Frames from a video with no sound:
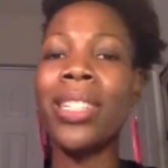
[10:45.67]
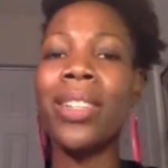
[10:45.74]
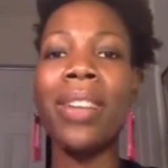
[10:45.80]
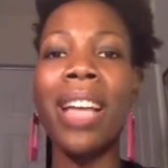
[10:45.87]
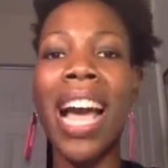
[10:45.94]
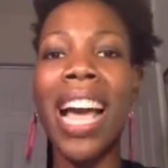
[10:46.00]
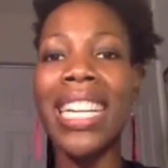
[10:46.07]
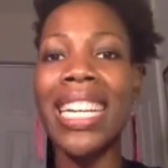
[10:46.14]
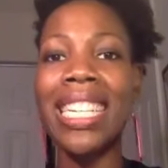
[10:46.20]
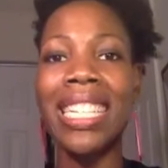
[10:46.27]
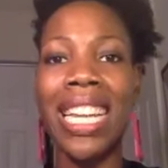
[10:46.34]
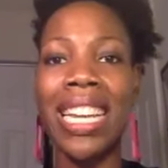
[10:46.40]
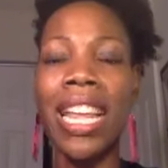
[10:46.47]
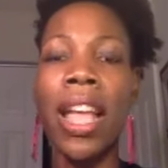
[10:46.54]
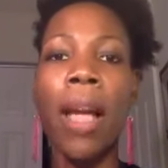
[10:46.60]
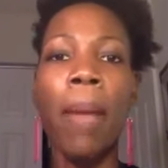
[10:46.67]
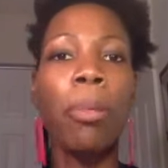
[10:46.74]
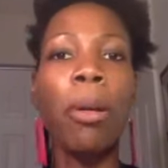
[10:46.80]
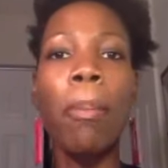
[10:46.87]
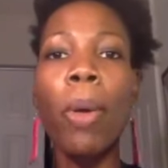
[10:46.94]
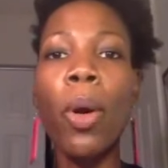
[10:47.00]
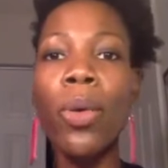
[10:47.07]
So God isn't
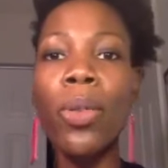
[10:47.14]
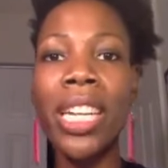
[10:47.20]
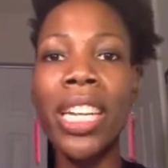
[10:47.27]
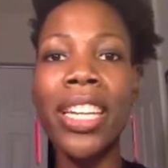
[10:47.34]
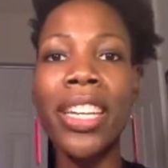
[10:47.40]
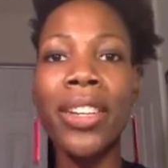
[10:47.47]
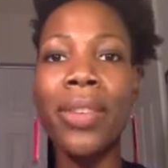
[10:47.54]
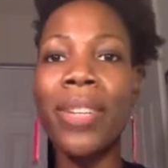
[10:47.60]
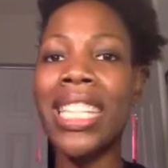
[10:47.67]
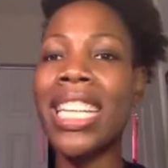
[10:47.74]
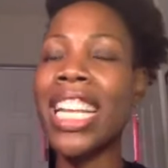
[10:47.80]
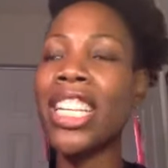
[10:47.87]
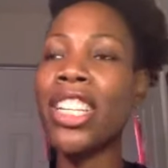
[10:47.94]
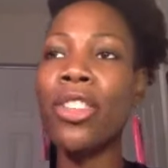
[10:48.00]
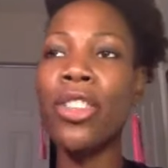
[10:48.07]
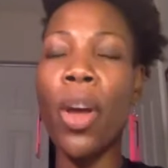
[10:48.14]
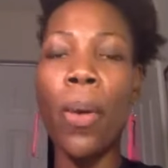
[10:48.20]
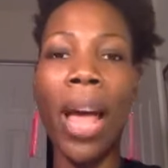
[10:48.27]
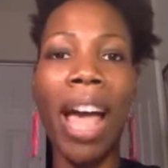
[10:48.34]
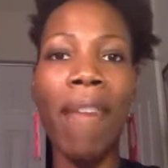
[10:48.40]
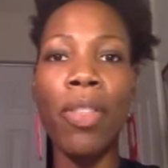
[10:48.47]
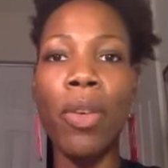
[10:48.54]
promoting you and then you don't
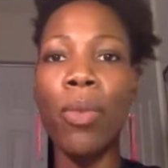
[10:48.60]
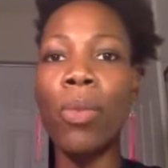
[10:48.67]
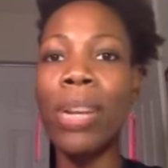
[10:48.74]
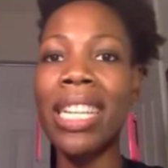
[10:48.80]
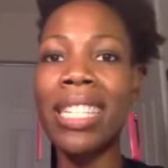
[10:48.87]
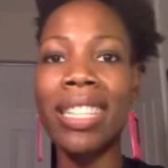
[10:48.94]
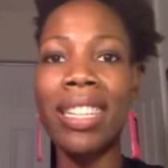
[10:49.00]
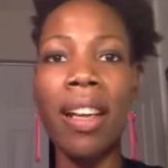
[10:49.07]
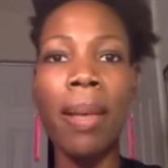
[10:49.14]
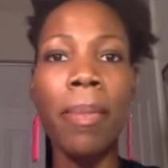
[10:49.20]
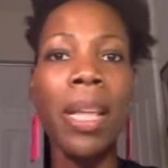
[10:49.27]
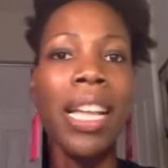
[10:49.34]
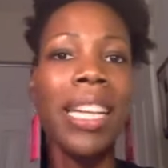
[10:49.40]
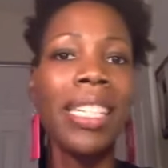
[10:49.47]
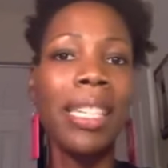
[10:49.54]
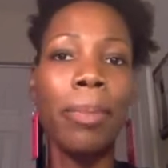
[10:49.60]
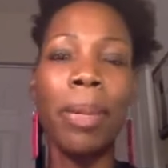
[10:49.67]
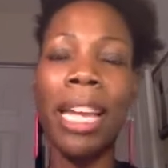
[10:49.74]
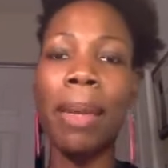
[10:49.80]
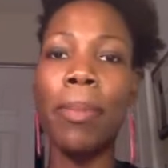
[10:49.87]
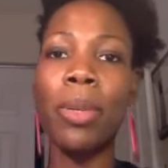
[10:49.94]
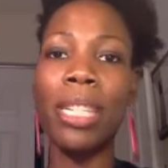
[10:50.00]
have the wisdom to
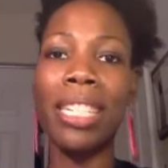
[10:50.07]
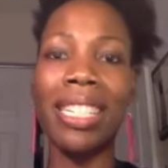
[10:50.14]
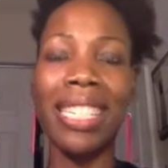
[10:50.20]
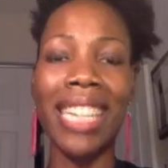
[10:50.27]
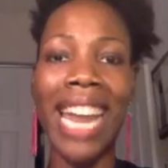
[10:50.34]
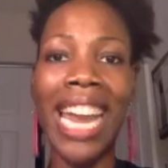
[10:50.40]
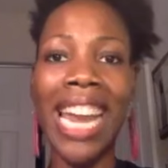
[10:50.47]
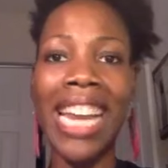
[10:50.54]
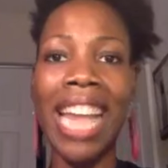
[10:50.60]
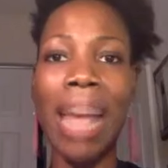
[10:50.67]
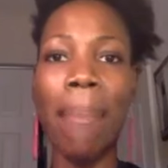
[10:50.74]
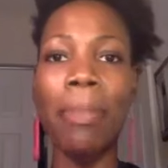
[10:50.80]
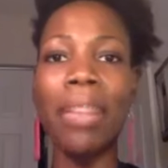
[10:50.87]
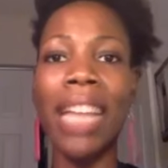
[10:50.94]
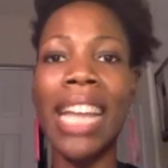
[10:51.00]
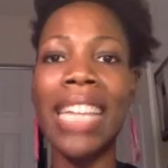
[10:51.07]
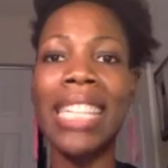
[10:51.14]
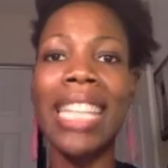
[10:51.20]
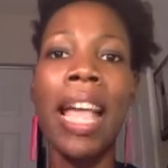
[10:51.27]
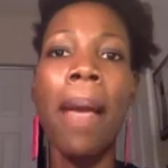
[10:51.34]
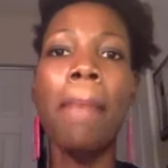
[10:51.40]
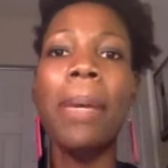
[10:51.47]
be able to stay in that
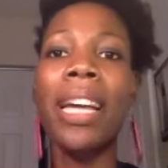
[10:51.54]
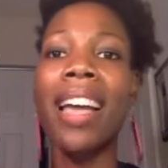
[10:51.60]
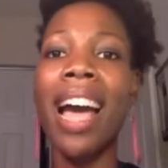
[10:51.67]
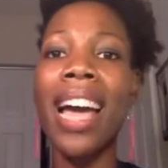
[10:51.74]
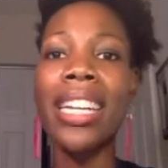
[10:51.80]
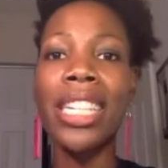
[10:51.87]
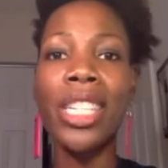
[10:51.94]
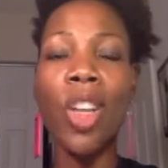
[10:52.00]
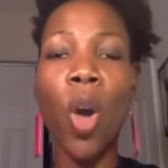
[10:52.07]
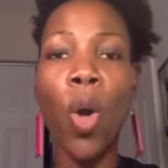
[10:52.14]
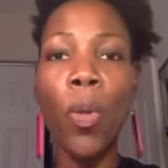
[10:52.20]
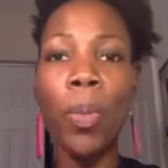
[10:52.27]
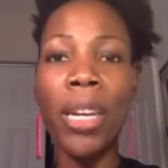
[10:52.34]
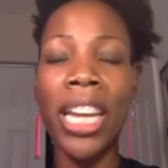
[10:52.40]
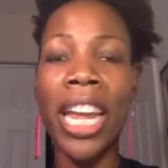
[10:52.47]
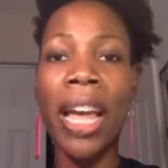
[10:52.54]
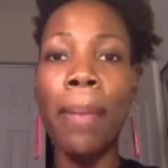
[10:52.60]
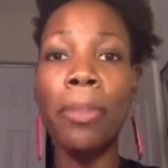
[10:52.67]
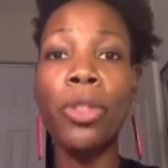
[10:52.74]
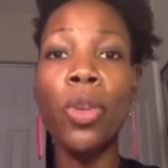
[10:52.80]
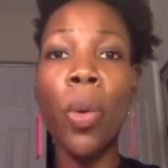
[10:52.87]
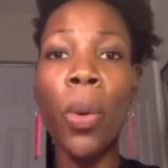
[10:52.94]
place, but God is opening
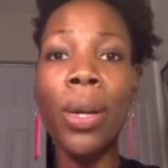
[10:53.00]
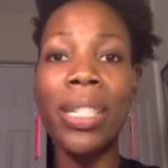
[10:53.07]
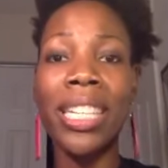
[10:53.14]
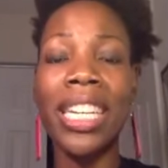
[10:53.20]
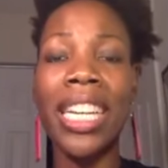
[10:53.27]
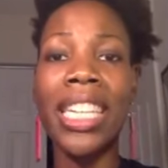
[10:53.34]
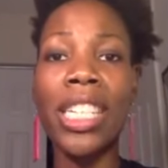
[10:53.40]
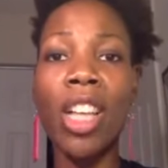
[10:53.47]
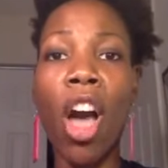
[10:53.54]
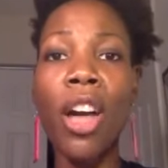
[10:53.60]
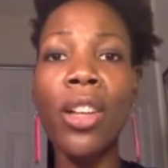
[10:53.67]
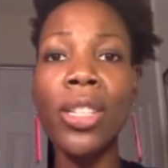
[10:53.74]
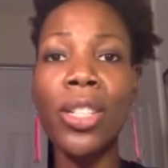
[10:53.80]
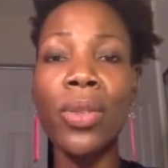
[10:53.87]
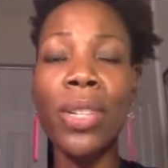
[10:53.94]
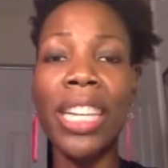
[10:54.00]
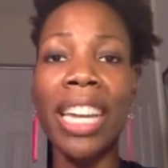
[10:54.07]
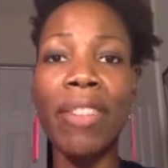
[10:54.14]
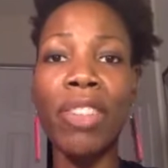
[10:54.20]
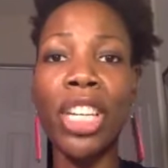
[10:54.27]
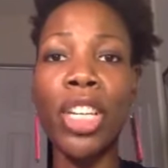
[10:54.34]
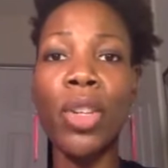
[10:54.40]
up doors and he's also
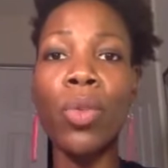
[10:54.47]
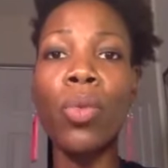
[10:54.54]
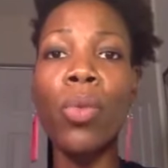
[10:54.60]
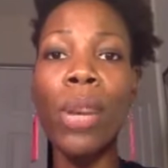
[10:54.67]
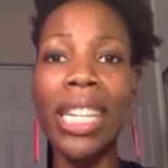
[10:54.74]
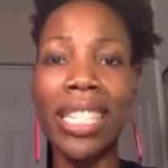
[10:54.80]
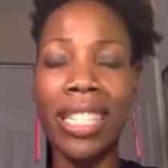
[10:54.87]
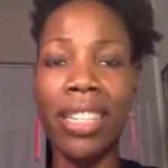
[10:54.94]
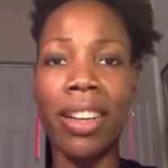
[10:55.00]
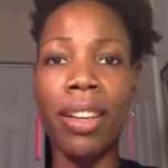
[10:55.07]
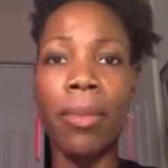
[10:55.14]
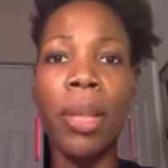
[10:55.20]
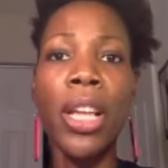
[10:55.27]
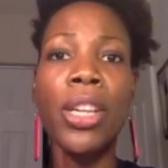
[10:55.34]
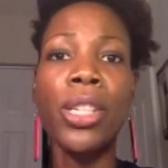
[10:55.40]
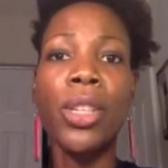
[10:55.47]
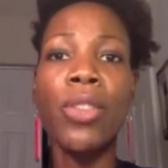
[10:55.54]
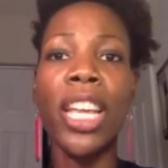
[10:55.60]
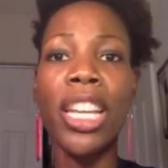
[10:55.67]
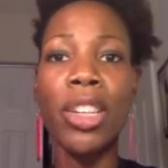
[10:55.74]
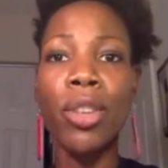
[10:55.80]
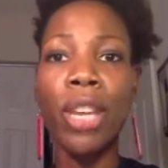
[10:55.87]
giving you wisdom so
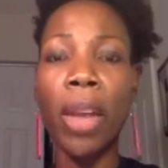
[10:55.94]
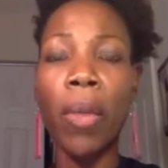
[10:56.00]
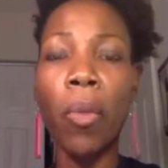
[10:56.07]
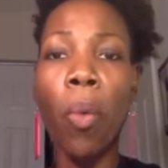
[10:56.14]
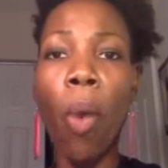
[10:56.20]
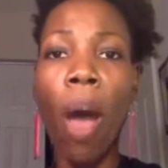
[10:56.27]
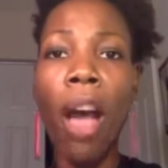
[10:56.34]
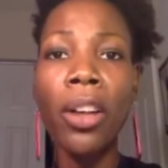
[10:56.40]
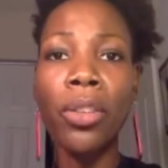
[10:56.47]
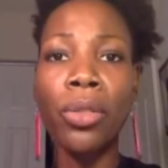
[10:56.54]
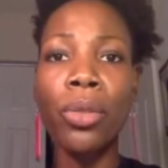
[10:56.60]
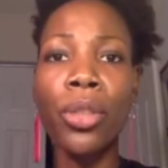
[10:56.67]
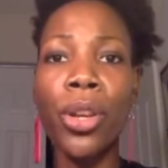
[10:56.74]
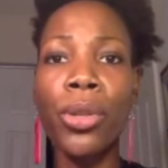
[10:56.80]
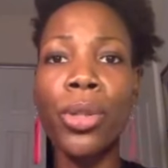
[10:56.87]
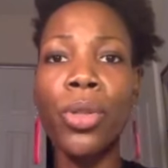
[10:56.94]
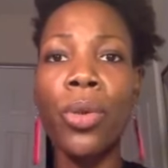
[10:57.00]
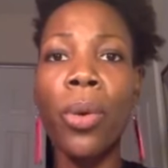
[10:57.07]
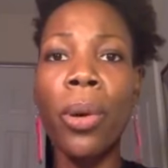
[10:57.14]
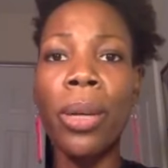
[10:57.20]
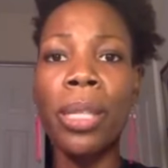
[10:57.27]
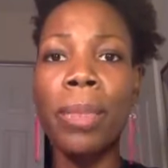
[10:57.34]
that you can walk through those
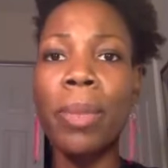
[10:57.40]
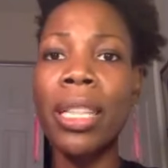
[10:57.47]
doors.